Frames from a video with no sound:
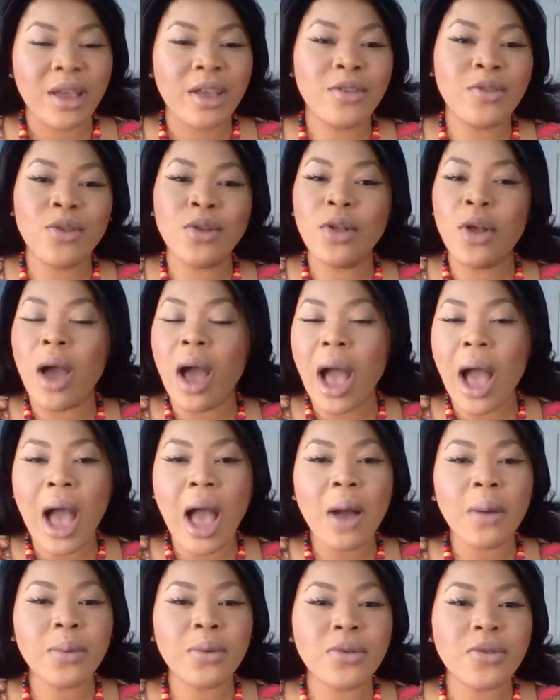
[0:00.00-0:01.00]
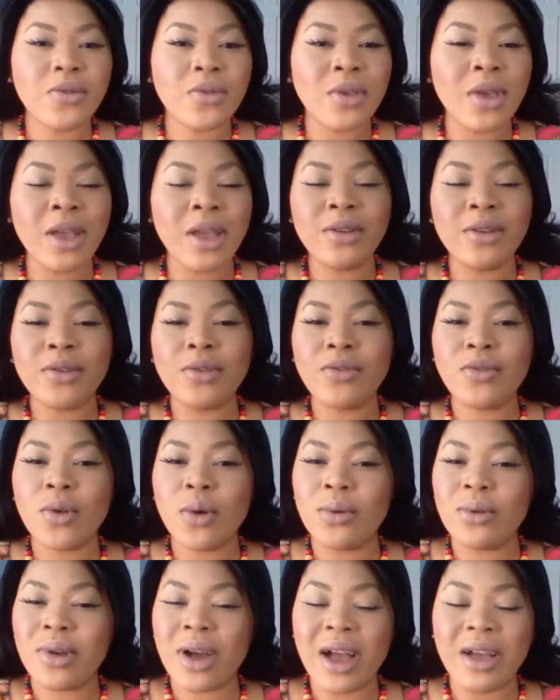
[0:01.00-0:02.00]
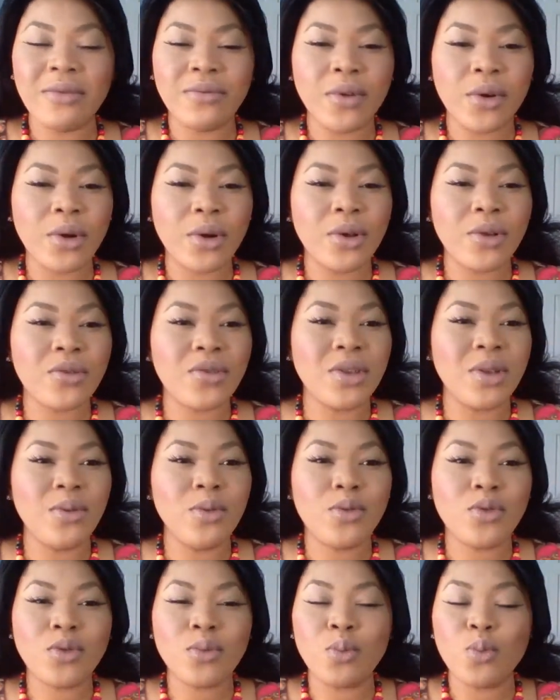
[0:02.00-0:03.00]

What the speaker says: Because, you know, our skin is so diverse and